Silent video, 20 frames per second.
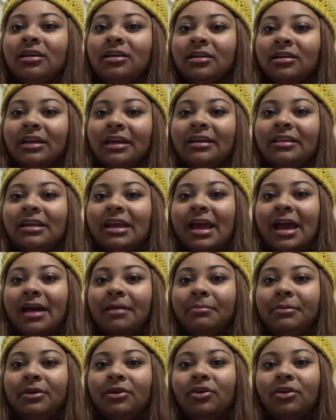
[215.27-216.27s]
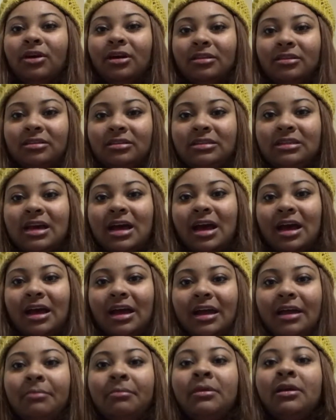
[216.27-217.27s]
like they happen all the
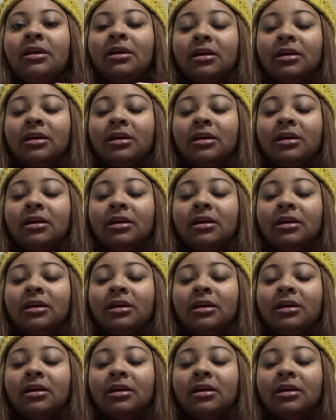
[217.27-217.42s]
time.